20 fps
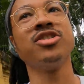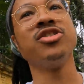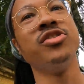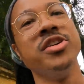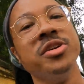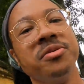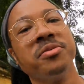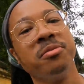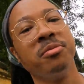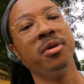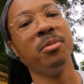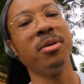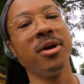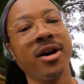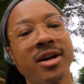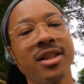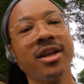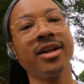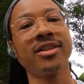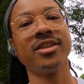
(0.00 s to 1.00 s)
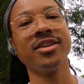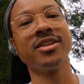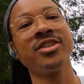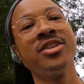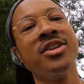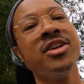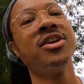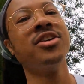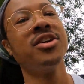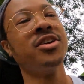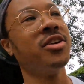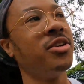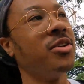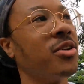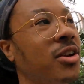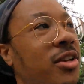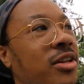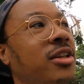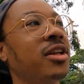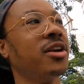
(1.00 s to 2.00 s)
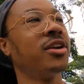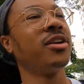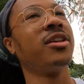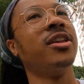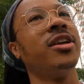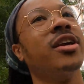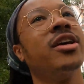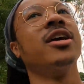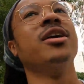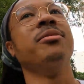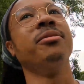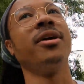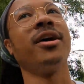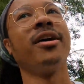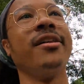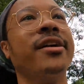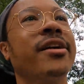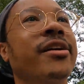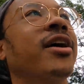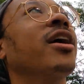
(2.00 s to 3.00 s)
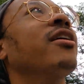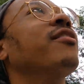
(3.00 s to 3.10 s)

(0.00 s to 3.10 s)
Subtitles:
the street from a park like this. You could literally come down here